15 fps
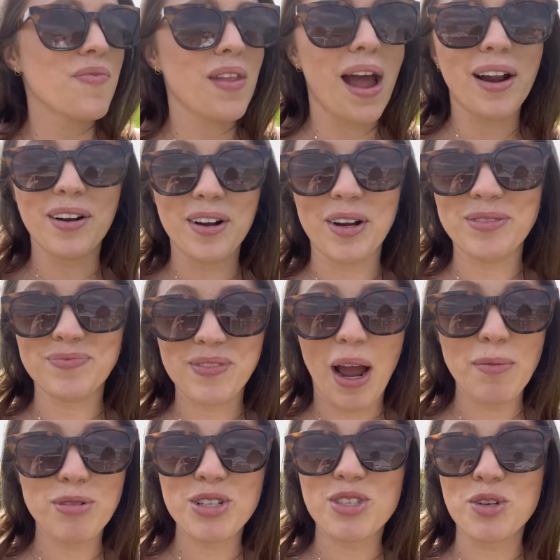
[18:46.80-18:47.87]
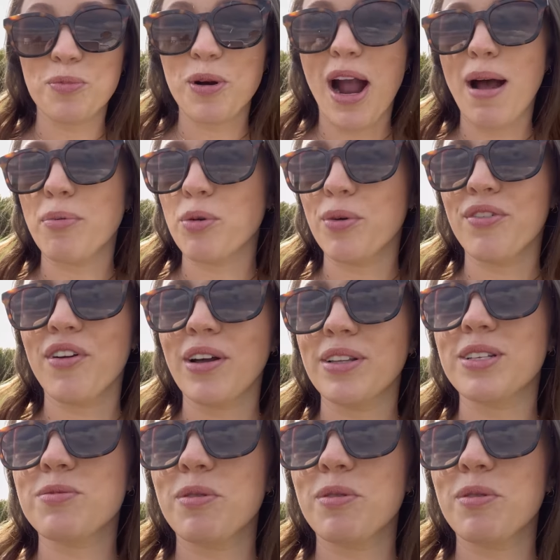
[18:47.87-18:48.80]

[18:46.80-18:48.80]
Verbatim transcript: I don't know. I'm just super happy we found this